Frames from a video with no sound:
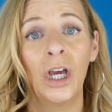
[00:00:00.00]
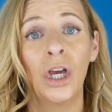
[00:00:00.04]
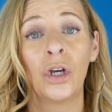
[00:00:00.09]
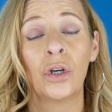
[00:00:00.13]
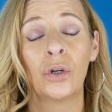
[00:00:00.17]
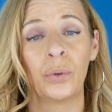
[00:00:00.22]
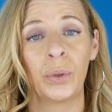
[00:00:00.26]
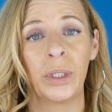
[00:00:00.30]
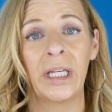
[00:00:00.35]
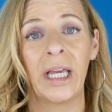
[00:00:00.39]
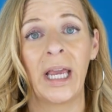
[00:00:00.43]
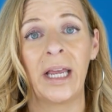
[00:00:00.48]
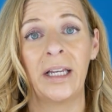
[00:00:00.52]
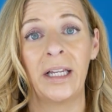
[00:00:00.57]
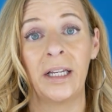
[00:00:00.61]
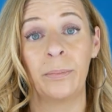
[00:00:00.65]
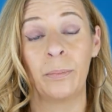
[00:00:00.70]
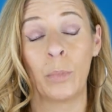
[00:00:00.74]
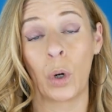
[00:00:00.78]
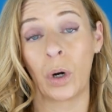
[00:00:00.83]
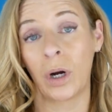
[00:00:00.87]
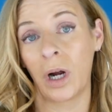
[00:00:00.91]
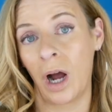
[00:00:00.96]
creating
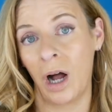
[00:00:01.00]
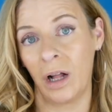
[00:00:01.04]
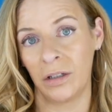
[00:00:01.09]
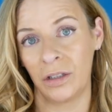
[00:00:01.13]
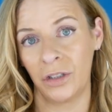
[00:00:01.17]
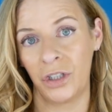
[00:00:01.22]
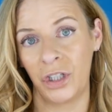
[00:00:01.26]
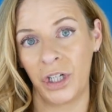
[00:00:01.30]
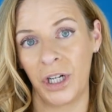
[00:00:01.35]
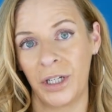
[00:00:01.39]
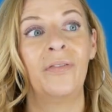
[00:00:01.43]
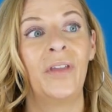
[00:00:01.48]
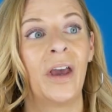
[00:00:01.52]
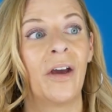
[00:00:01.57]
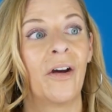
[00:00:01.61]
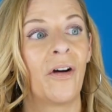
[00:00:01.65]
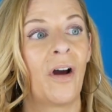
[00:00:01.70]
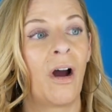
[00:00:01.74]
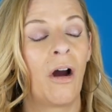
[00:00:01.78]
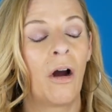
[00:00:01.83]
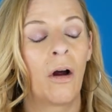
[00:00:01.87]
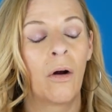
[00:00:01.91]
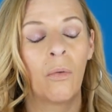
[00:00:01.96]
more collagen.
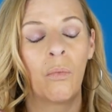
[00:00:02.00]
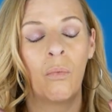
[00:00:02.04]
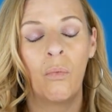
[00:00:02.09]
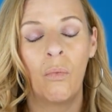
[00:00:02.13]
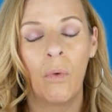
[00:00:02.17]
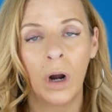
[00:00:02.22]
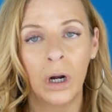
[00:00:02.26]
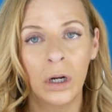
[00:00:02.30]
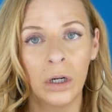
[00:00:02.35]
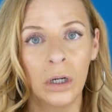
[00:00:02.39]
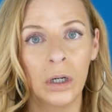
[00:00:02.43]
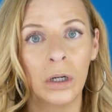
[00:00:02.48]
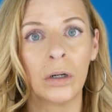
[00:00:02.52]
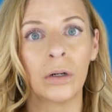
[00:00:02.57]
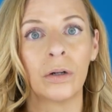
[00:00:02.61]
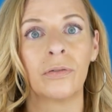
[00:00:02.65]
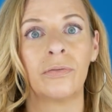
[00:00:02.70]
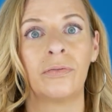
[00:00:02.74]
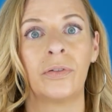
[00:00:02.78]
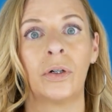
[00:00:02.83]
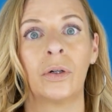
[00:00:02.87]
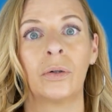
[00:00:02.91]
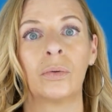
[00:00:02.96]
There are
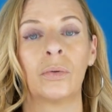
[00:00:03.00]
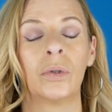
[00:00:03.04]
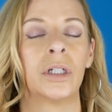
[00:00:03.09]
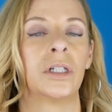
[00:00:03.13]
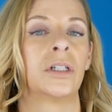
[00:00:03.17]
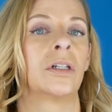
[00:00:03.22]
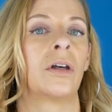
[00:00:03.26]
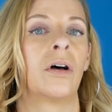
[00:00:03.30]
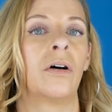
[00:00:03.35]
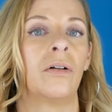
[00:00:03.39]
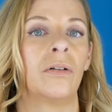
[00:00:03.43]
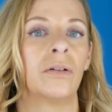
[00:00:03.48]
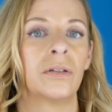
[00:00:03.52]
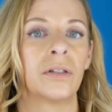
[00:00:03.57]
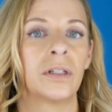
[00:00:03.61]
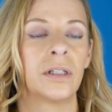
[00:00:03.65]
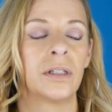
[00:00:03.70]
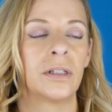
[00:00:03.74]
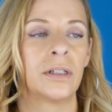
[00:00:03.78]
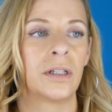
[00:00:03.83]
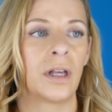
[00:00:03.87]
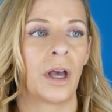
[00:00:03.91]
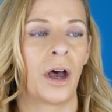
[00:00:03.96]
wonderful
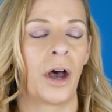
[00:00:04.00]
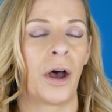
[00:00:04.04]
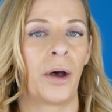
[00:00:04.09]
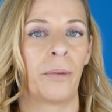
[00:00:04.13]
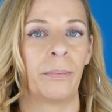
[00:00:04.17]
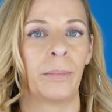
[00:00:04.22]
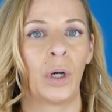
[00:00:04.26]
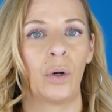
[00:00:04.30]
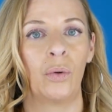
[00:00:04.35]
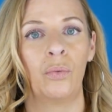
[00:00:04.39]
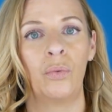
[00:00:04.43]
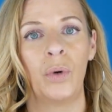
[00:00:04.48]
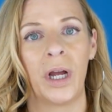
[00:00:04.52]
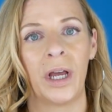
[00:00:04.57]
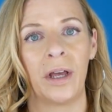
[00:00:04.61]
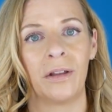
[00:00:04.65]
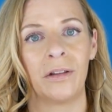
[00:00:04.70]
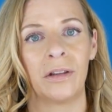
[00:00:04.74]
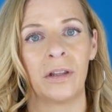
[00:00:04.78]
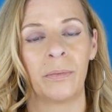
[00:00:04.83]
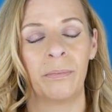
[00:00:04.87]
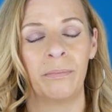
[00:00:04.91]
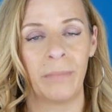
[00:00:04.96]
results
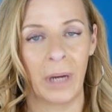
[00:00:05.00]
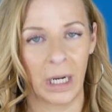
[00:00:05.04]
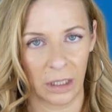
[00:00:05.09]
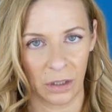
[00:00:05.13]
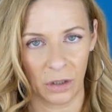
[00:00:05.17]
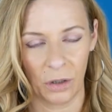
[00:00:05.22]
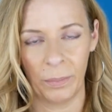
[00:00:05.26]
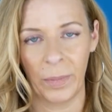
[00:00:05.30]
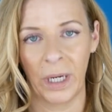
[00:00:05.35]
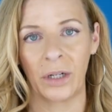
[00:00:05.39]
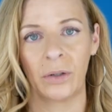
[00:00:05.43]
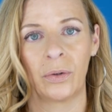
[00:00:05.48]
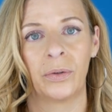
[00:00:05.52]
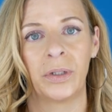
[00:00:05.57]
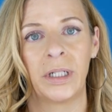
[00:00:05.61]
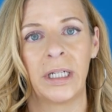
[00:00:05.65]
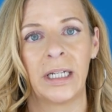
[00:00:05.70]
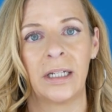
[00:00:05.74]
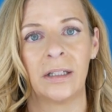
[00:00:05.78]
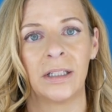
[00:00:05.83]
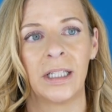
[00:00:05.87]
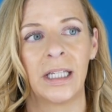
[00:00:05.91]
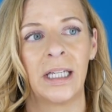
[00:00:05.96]
with medical
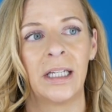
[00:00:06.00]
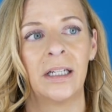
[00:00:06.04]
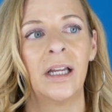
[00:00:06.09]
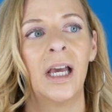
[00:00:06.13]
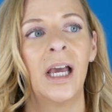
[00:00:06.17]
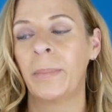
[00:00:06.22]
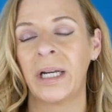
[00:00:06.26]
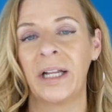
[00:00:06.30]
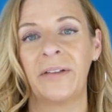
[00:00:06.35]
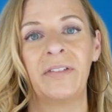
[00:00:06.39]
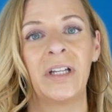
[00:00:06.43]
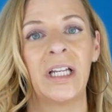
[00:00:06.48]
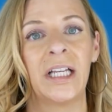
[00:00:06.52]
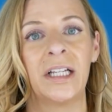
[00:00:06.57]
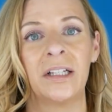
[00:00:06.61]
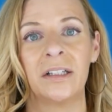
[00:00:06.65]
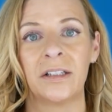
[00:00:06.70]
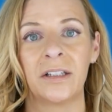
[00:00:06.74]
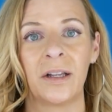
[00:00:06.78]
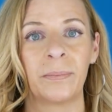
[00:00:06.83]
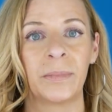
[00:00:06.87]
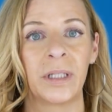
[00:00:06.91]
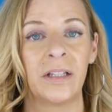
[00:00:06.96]
microneedling, but if it is
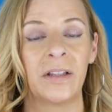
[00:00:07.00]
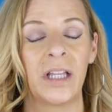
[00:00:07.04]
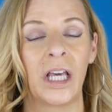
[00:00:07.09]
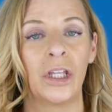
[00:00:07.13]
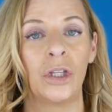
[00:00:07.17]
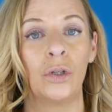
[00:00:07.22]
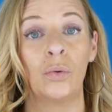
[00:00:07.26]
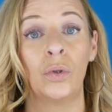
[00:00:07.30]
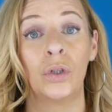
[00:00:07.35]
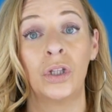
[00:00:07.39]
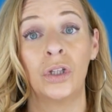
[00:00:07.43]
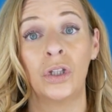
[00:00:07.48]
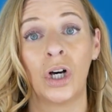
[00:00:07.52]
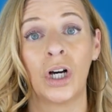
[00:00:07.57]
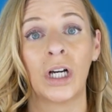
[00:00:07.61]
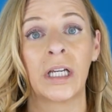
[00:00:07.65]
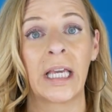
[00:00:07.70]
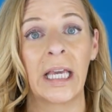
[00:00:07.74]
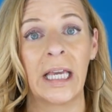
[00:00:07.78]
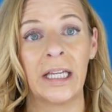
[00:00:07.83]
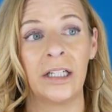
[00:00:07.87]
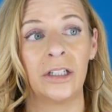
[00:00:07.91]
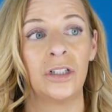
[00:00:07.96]
something that you look
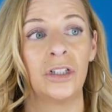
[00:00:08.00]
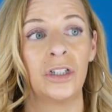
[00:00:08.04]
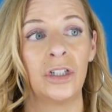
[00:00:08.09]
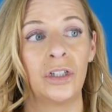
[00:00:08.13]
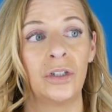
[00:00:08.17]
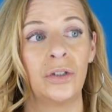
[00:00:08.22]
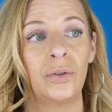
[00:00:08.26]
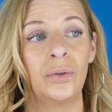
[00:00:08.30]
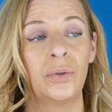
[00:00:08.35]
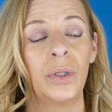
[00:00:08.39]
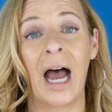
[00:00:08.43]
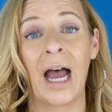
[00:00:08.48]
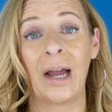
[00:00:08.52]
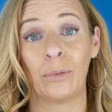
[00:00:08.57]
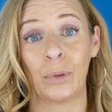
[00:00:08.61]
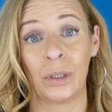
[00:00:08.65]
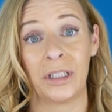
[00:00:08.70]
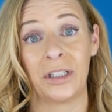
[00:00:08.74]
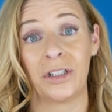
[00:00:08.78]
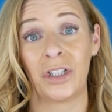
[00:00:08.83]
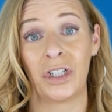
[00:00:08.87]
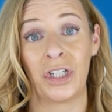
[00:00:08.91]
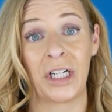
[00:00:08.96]
into, I
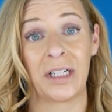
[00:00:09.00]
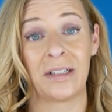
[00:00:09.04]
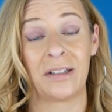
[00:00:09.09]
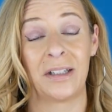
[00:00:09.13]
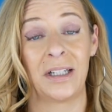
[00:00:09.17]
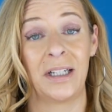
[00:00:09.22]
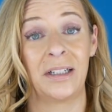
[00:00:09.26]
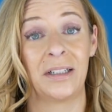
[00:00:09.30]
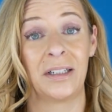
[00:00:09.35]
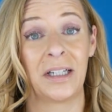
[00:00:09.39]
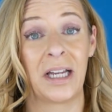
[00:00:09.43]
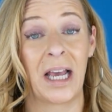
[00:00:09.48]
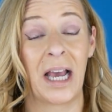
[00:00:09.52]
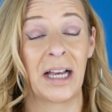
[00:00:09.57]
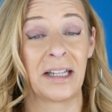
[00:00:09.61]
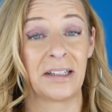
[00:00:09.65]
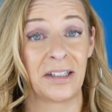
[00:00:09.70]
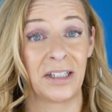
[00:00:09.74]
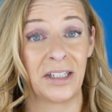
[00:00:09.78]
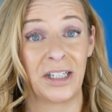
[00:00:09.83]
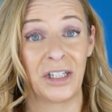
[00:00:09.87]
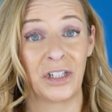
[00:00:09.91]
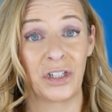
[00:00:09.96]
really suggest seeing an
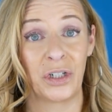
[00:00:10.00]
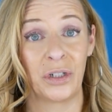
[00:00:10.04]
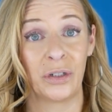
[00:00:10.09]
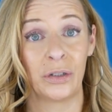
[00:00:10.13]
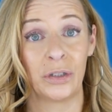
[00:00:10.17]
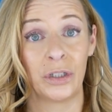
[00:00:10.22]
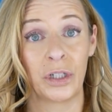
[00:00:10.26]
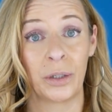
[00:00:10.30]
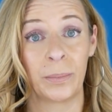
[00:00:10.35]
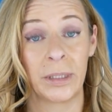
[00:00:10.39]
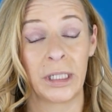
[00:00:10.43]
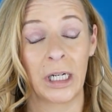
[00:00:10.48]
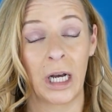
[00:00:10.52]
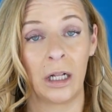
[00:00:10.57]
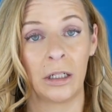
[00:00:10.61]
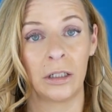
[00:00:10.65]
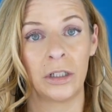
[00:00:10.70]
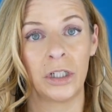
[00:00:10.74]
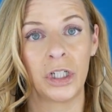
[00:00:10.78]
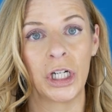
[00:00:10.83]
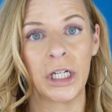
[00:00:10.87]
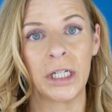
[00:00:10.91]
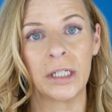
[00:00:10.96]
esthetician or a
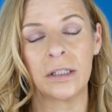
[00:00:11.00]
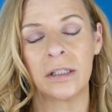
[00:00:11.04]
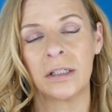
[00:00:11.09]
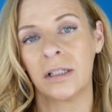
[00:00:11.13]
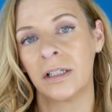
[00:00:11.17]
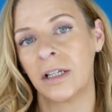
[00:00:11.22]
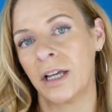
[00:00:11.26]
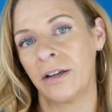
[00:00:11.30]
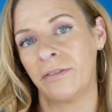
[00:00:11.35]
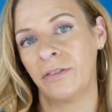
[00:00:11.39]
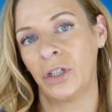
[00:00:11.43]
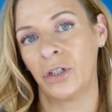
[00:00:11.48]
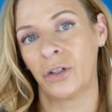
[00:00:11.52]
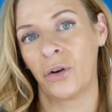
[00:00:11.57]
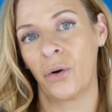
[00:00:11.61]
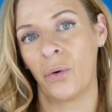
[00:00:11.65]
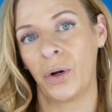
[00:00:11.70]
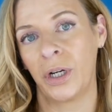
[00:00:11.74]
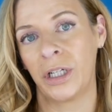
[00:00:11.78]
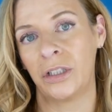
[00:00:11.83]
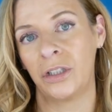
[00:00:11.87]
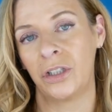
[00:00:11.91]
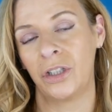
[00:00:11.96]
dermatologist if you're
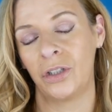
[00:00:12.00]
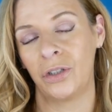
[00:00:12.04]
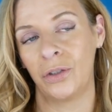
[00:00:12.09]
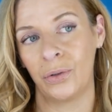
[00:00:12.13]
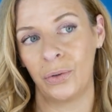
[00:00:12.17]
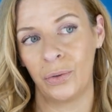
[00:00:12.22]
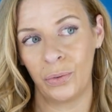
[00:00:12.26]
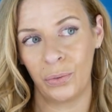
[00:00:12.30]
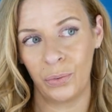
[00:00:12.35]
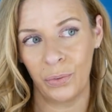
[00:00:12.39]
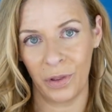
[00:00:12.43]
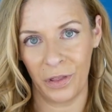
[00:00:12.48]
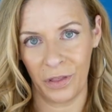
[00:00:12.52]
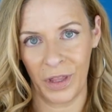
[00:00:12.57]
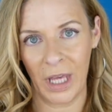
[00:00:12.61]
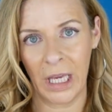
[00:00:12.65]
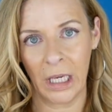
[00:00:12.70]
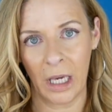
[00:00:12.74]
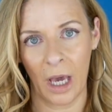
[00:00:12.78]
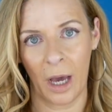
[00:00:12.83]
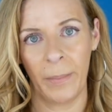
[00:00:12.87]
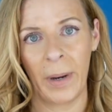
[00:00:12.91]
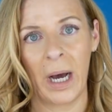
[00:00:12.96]
going to
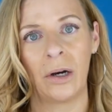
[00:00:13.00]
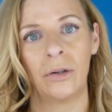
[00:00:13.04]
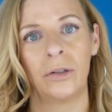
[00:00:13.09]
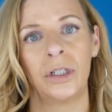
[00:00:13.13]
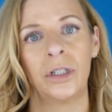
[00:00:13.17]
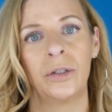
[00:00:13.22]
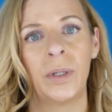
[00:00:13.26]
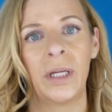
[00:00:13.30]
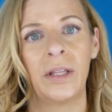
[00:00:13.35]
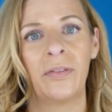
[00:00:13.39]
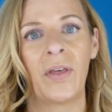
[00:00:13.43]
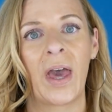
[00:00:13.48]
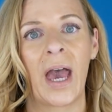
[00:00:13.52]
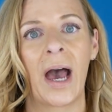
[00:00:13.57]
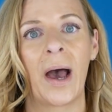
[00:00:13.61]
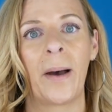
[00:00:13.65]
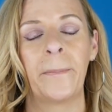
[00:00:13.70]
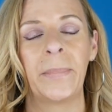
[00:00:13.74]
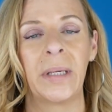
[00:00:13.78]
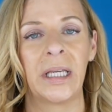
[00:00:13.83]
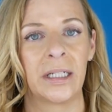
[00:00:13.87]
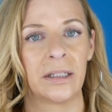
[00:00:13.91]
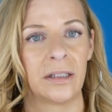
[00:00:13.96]
think about doing
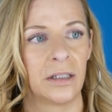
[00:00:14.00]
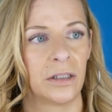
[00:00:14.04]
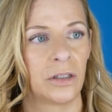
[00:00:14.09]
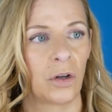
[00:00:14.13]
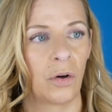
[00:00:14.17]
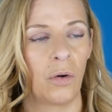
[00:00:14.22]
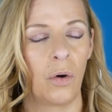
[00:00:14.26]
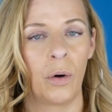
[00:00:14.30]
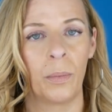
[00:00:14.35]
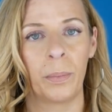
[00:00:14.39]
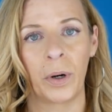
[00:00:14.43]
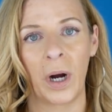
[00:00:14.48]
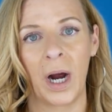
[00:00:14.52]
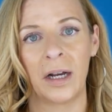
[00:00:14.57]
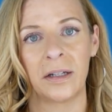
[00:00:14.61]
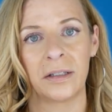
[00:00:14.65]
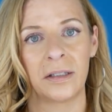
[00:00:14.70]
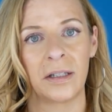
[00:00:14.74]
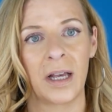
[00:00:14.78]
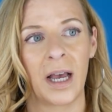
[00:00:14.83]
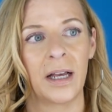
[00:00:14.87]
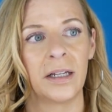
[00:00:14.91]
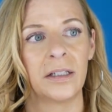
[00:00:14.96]
that, because it's a whole
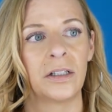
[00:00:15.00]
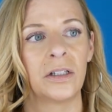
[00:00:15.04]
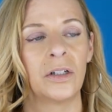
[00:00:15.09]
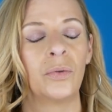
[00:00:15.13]
process.